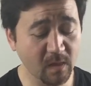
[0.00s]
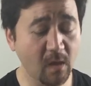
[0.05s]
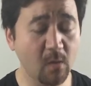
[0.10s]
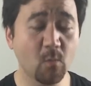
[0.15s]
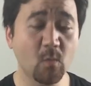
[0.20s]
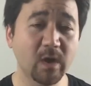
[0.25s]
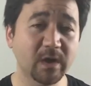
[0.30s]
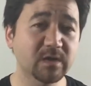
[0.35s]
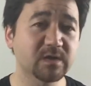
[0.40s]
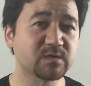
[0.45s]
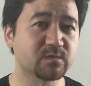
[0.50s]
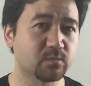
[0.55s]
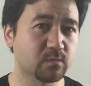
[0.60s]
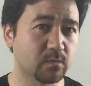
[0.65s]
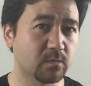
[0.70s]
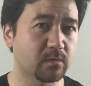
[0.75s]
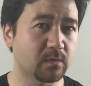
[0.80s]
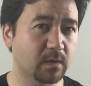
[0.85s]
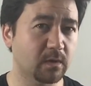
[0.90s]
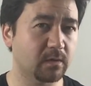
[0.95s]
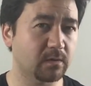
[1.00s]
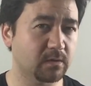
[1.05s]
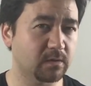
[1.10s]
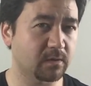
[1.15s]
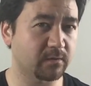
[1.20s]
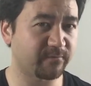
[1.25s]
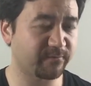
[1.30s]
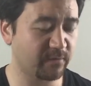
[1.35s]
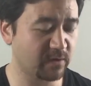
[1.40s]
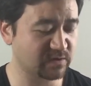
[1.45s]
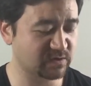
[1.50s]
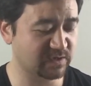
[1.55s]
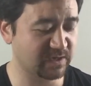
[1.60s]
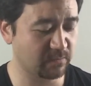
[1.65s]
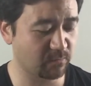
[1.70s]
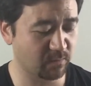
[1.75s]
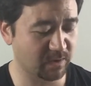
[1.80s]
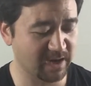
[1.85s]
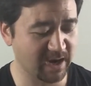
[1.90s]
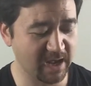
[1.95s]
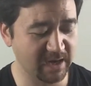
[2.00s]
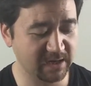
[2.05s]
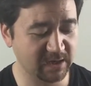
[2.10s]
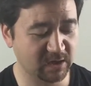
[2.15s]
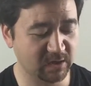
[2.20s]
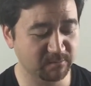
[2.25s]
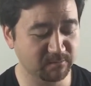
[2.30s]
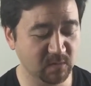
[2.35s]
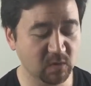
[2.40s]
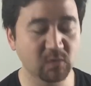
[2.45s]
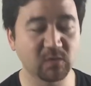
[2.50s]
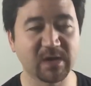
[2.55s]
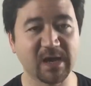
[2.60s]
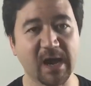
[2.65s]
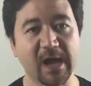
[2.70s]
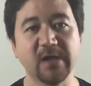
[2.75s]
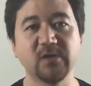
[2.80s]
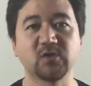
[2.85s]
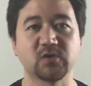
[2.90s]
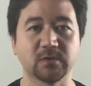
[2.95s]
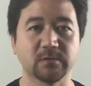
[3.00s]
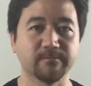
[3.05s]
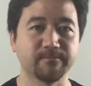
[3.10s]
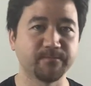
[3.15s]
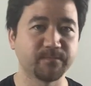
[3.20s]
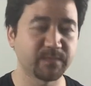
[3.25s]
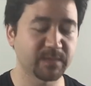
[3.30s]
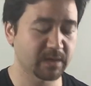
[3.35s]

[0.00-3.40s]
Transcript: one is, firstly, regarding communication.